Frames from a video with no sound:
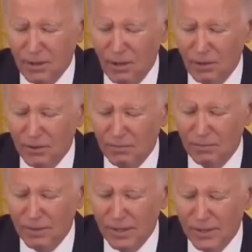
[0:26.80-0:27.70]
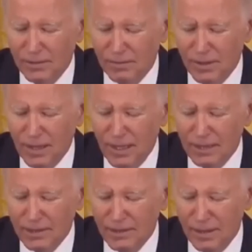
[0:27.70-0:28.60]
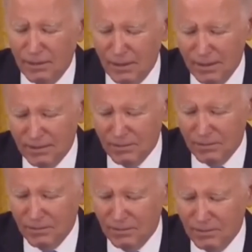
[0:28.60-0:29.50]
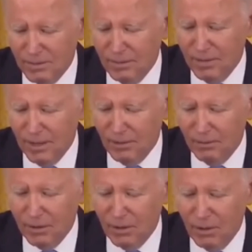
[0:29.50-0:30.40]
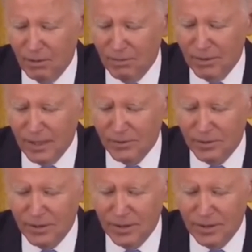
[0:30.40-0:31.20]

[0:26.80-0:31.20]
call it the PI, anyway. It doesn't matter what we call it, but that's what